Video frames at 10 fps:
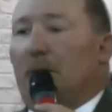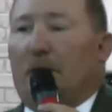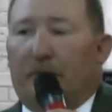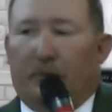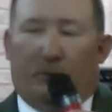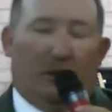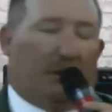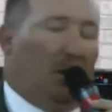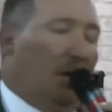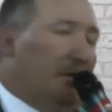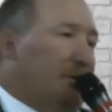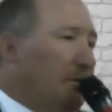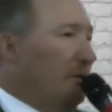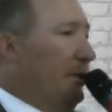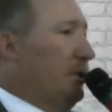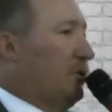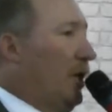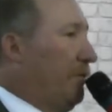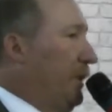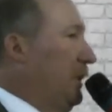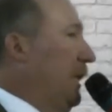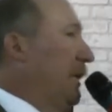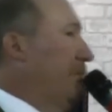But Brother Carlson really struck me today